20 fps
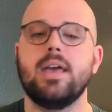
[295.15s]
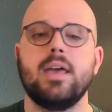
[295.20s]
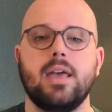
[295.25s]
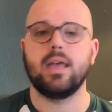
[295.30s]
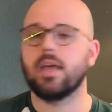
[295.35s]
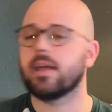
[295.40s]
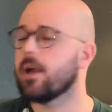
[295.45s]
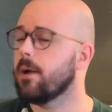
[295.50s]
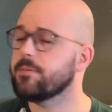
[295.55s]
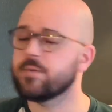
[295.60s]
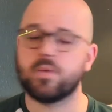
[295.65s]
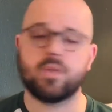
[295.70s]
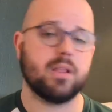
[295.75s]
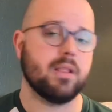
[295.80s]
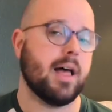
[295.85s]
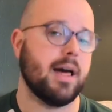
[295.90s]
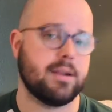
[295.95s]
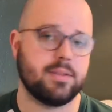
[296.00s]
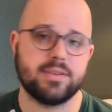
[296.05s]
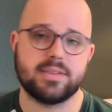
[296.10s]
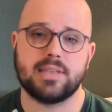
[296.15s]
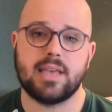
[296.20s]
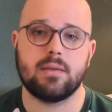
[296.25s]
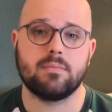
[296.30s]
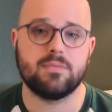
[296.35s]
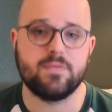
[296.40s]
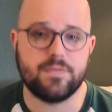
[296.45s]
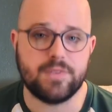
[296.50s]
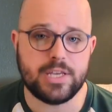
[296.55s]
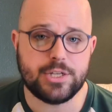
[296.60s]
It comes with a lot of the same
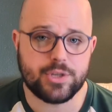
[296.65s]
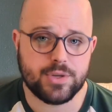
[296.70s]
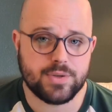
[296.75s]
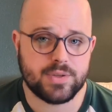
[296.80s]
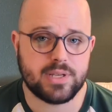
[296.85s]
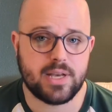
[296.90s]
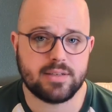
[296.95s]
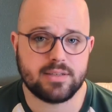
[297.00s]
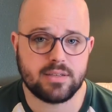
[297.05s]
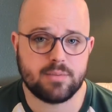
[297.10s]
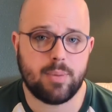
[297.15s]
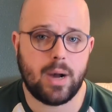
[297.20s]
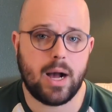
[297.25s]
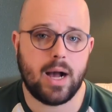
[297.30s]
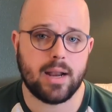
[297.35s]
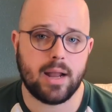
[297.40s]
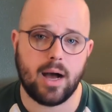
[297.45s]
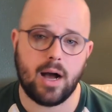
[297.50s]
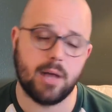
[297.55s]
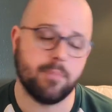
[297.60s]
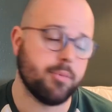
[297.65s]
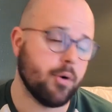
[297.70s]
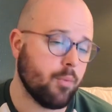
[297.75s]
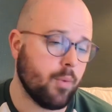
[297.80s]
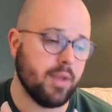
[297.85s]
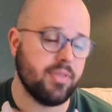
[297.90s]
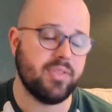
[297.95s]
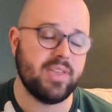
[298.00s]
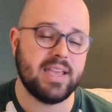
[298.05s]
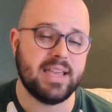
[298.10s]
features as SpotOn, but
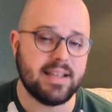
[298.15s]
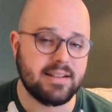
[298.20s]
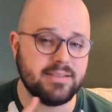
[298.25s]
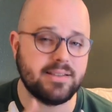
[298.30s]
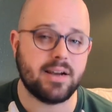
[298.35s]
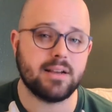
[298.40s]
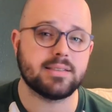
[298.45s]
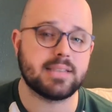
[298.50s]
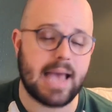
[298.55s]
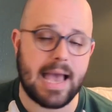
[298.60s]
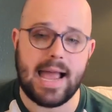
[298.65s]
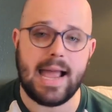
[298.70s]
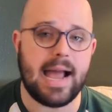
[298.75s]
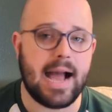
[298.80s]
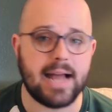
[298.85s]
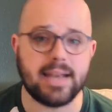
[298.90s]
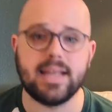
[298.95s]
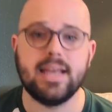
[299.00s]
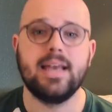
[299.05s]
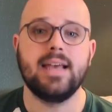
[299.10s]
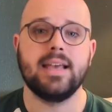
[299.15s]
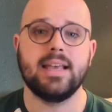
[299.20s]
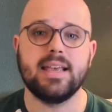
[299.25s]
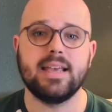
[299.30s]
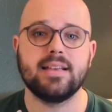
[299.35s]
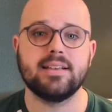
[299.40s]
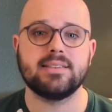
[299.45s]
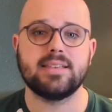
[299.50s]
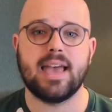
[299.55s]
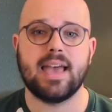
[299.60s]
one thing it does add is